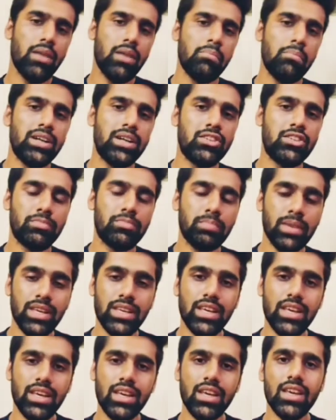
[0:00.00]
but
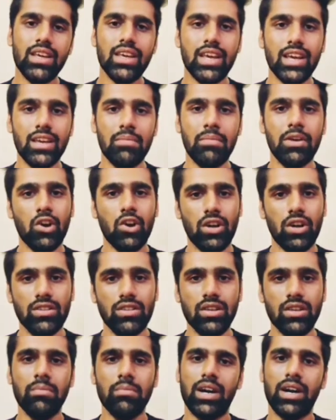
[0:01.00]
speaking can be on
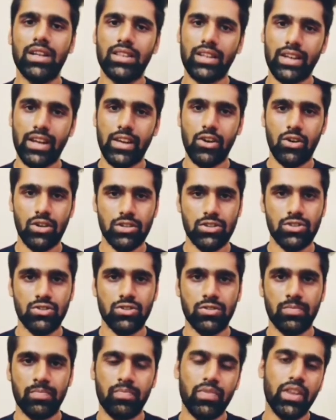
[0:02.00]
some other day also.